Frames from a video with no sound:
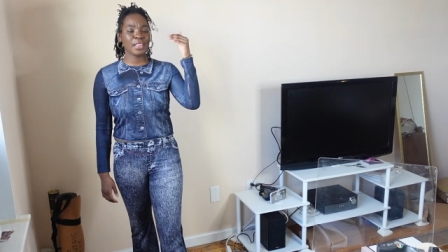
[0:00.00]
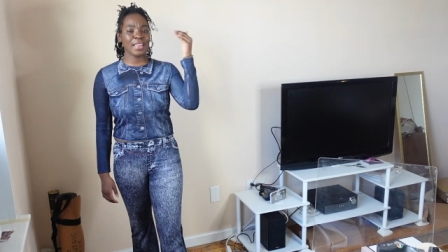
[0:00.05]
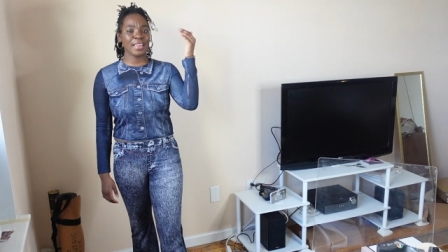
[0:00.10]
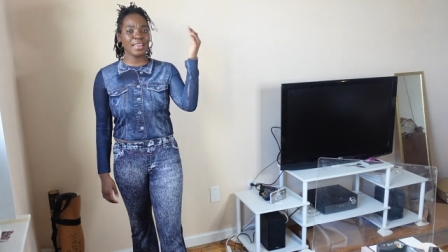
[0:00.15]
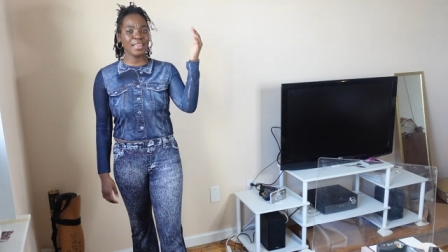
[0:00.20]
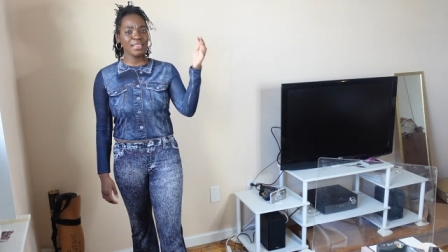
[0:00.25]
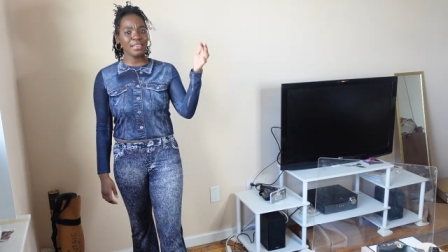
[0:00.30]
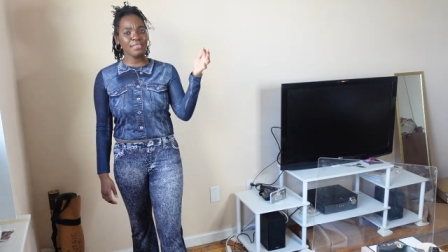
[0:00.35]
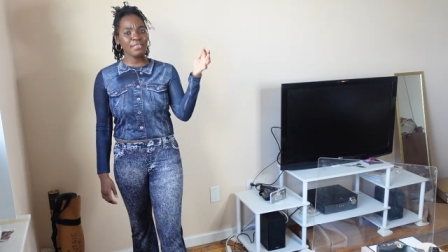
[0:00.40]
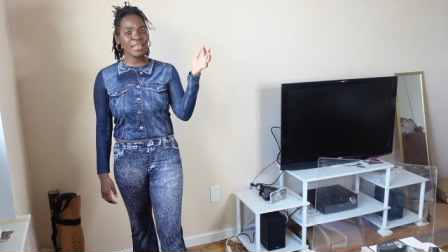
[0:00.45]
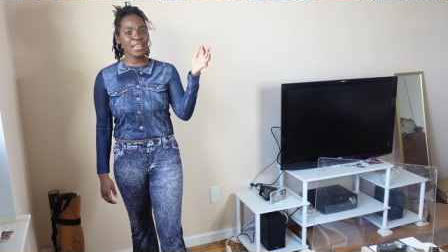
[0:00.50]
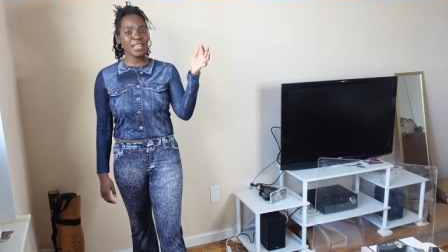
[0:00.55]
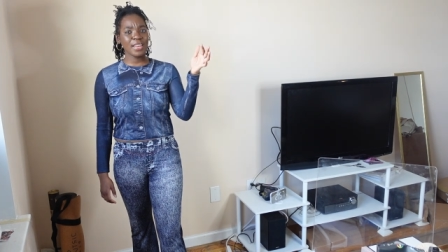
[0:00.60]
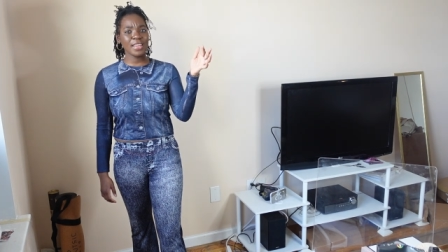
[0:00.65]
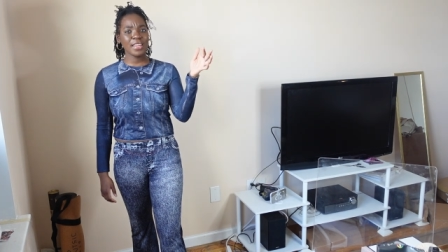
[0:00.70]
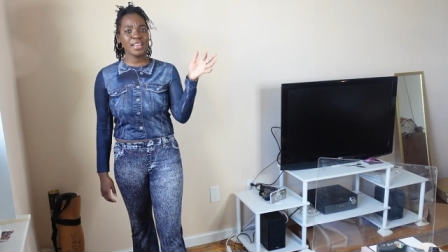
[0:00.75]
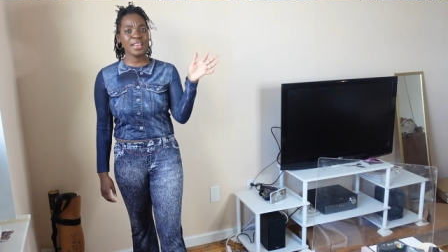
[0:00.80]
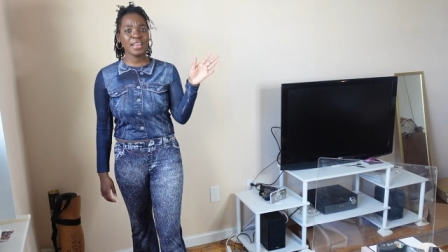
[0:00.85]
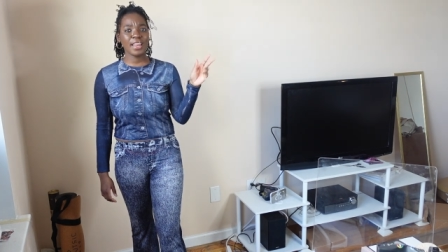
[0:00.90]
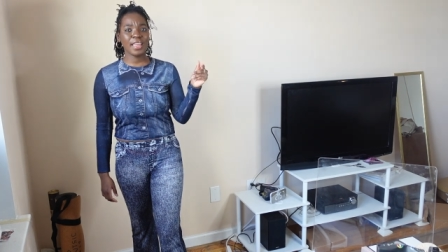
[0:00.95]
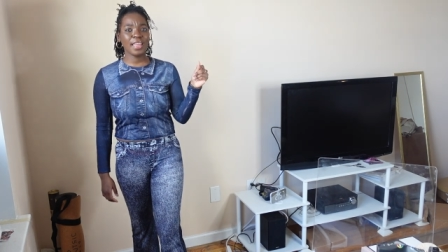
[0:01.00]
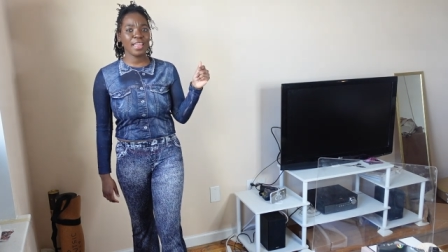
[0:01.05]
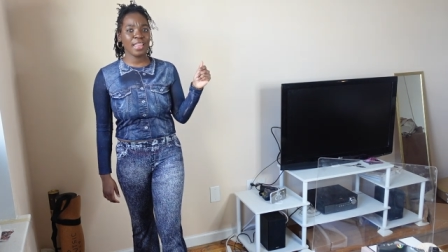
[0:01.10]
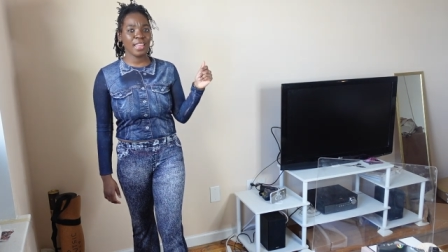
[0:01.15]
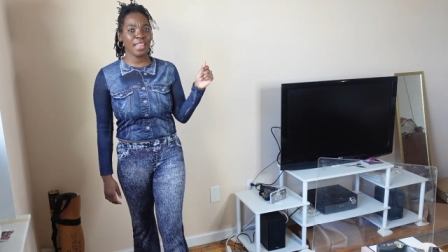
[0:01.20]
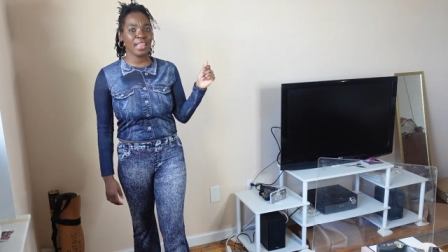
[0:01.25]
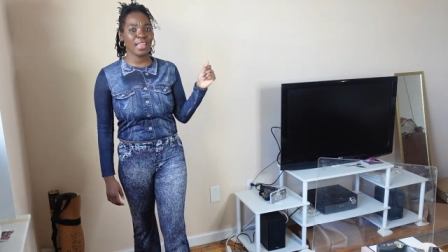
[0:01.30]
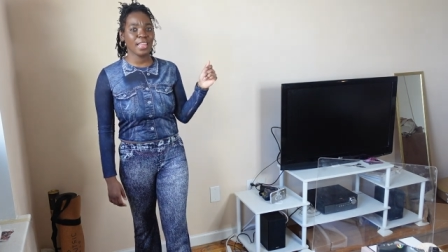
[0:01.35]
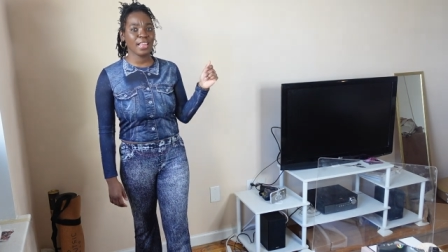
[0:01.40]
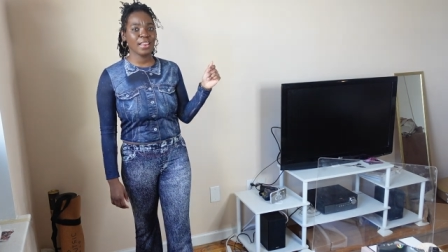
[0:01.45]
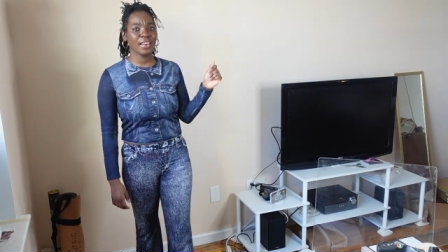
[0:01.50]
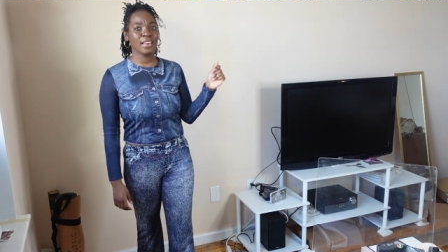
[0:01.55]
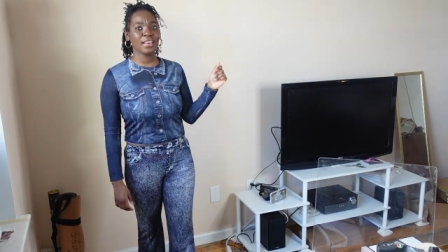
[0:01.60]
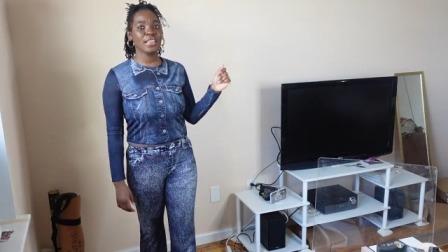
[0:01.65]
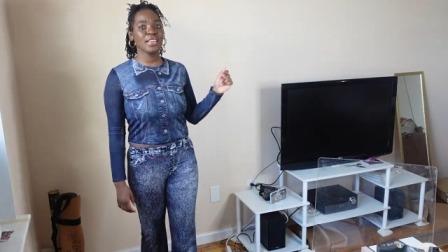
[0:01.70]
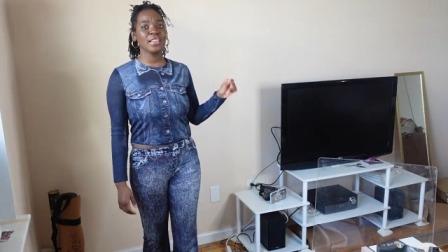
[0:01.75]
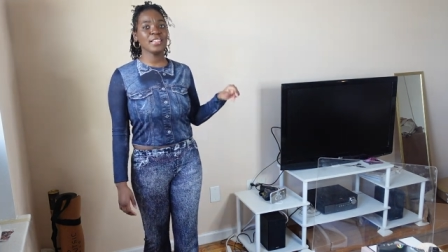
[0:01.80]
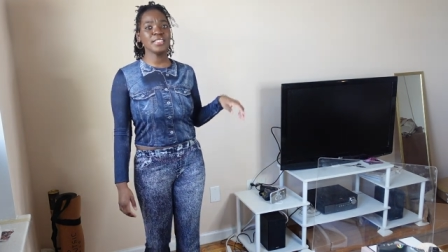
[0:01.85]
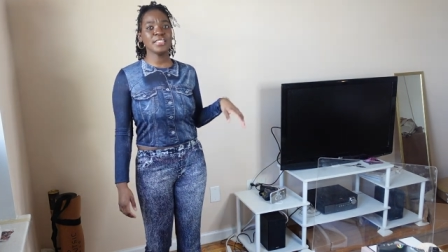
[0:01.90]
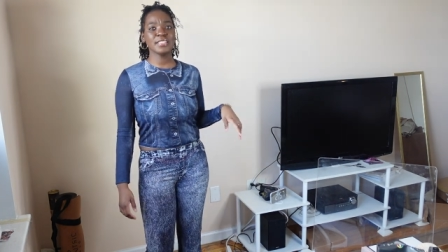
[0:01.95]
elevated. And
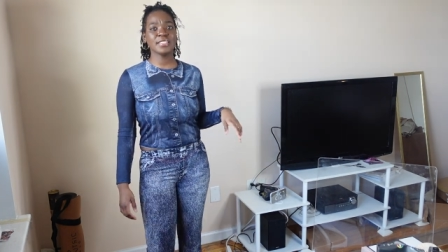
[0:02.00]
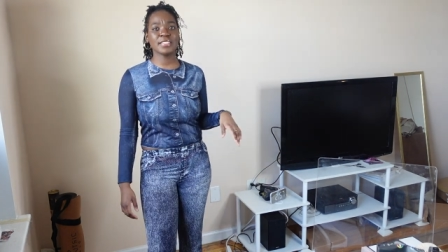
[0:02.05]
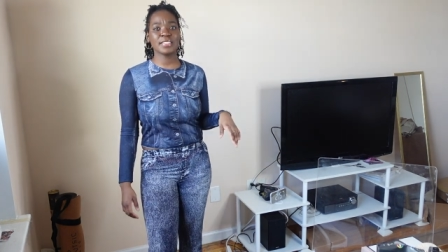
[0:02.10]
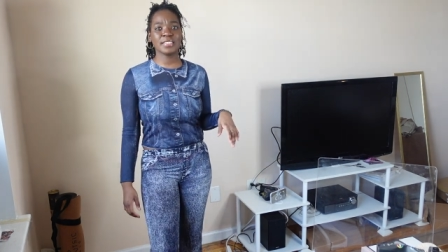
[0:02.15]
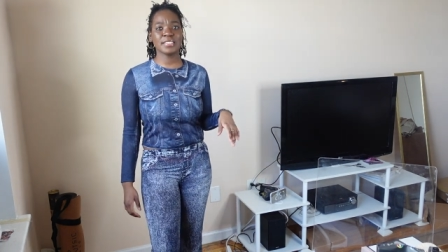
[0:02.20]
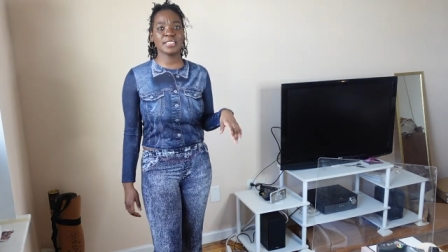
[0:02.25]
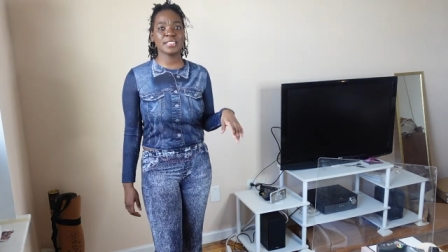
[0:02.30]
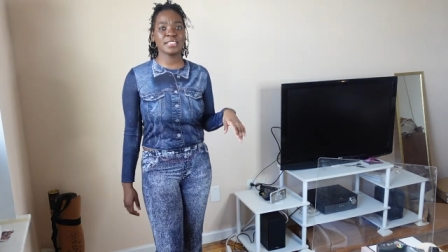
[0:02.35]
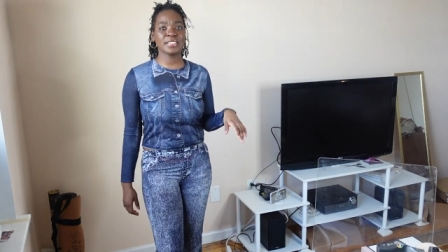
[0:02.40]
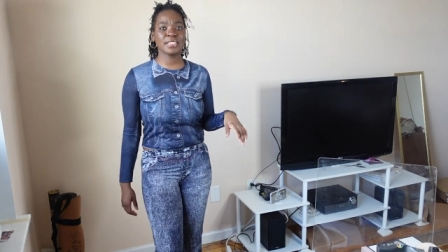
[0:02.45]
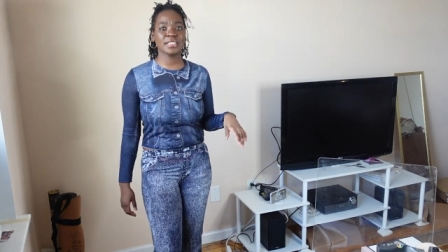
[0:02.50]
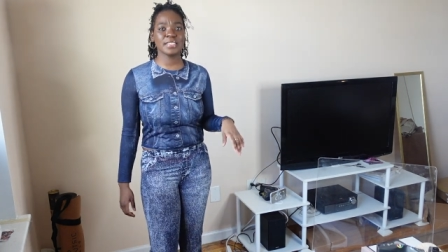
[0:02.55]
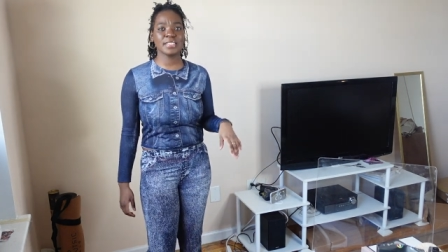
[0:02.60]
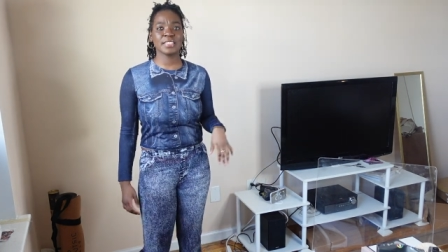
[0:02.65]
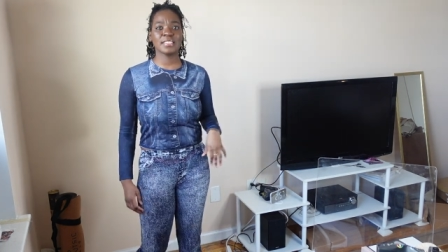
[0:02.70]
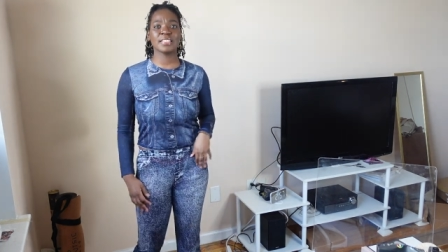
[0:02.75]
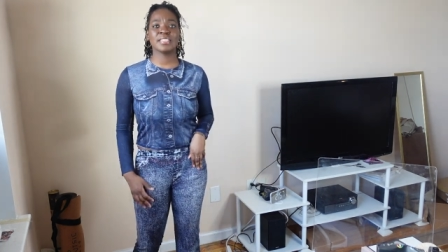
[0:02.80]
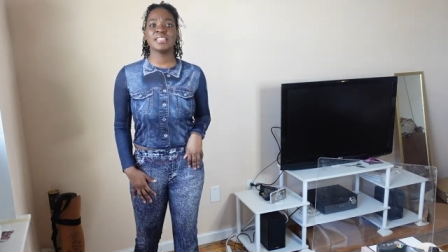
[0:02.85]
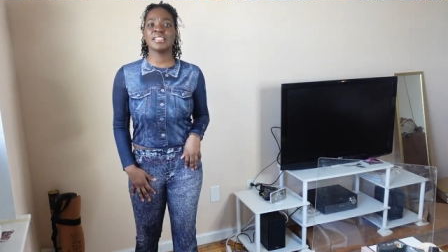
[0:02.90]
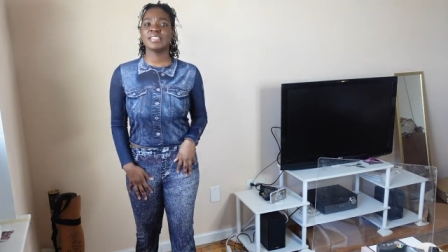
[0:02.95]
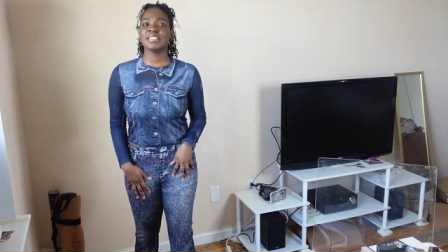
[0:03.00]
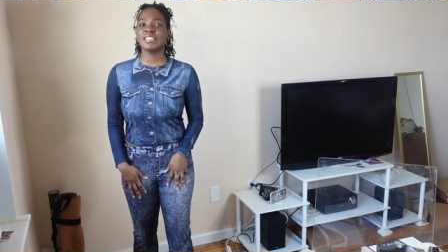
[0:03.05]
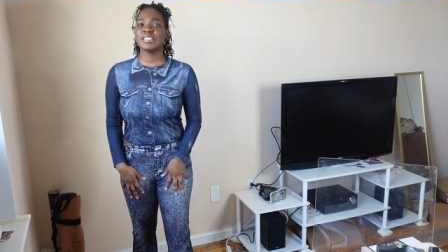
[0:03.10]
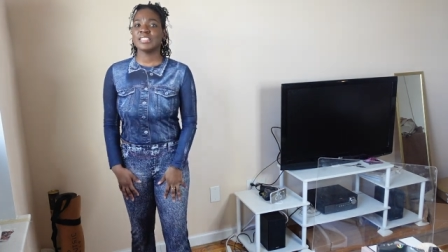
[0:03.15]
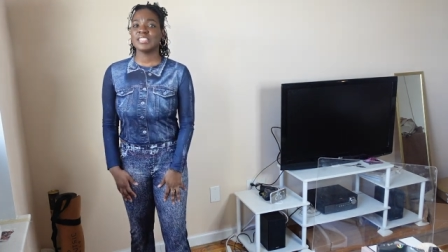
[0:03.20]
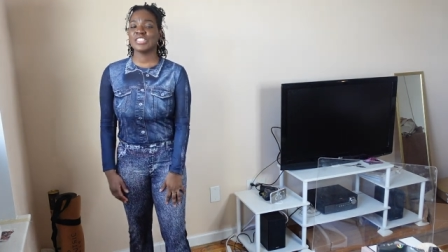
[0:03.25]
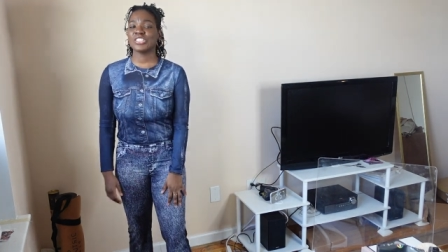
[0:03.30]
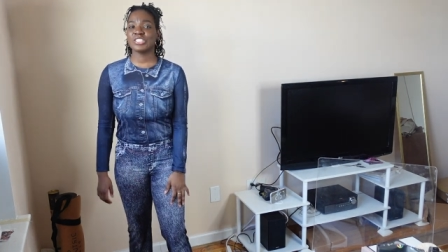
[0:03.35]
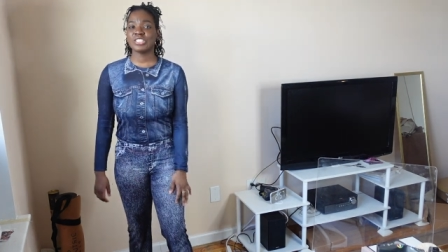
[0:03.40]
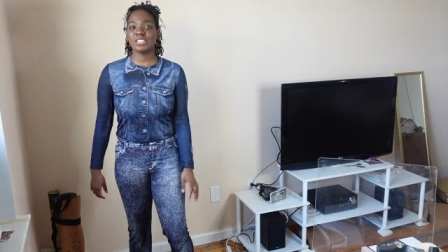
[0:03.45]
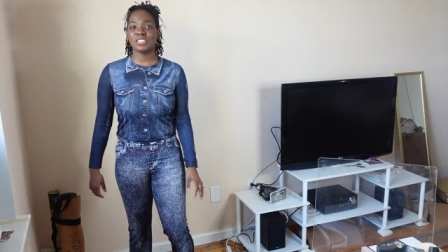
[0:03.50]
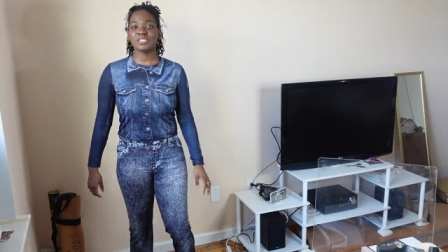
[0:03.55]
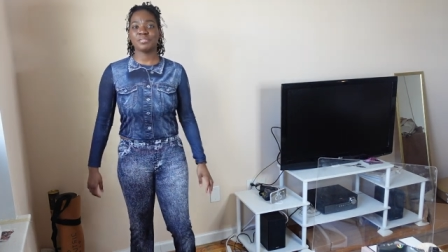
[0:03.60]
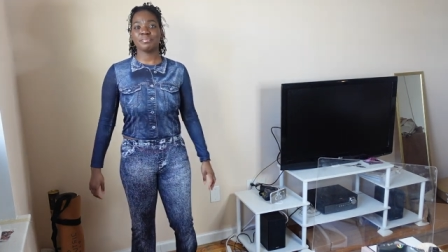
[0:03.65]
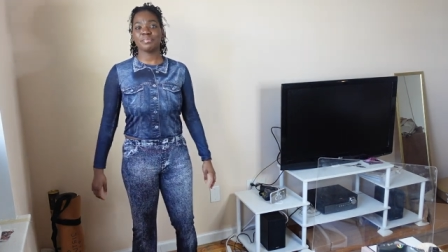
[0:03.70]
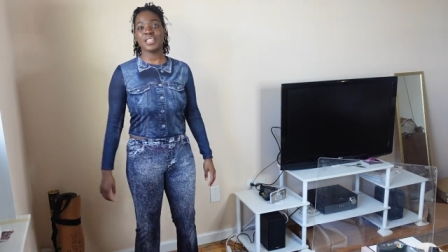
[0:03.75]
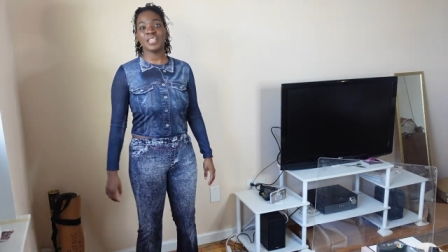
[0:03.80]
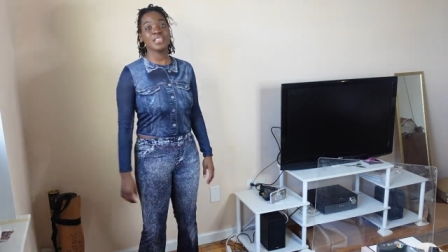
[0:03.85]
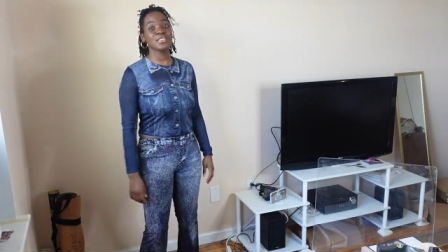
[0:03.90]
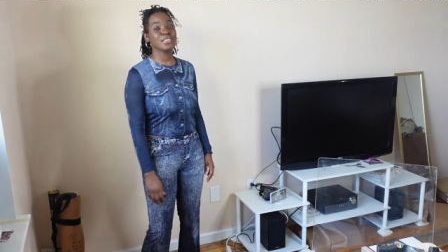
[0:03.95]
this, just no,
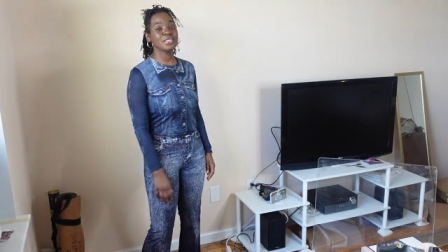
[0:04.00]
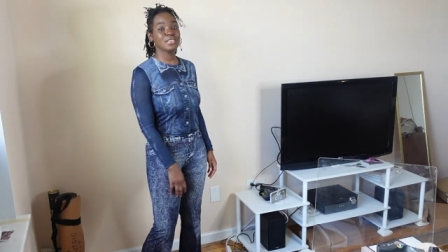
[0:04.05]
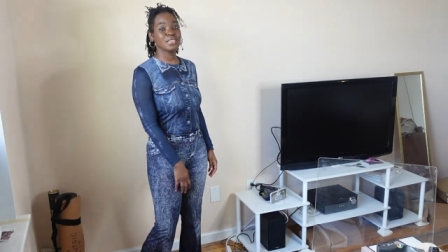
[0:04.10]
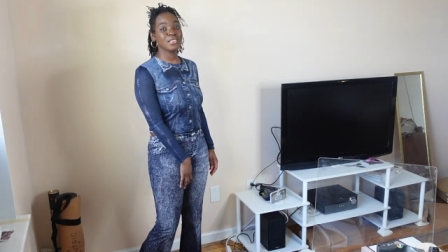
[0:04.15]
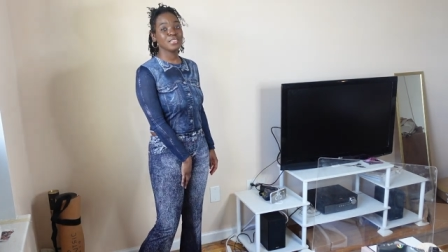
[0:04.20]
it's